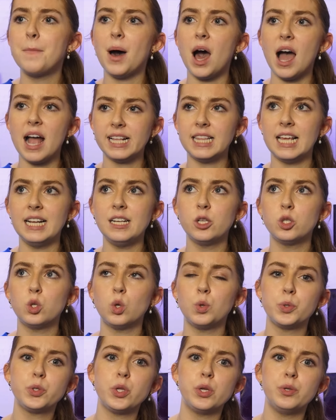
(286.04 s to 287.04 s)
But I think there's
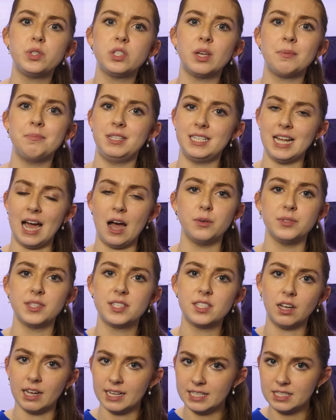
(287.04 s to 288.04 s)
also some
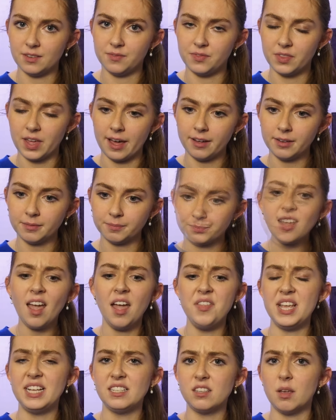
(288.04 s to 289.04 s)
downsides of that. I
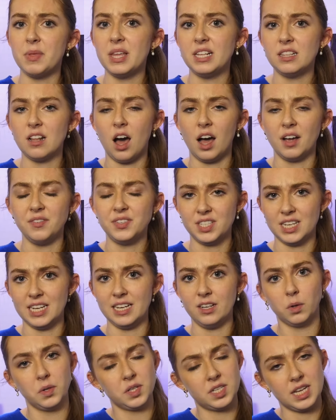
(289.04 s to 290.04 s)
think something that I've
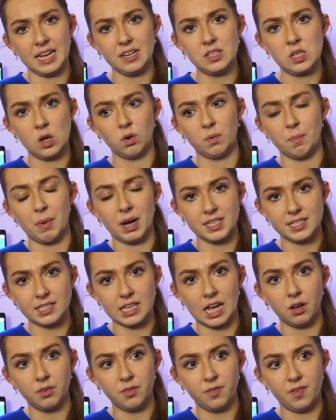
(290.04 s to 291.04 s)
seen on TikTok
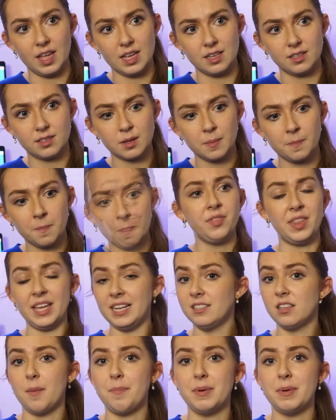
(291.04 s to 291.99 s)
myself is things that have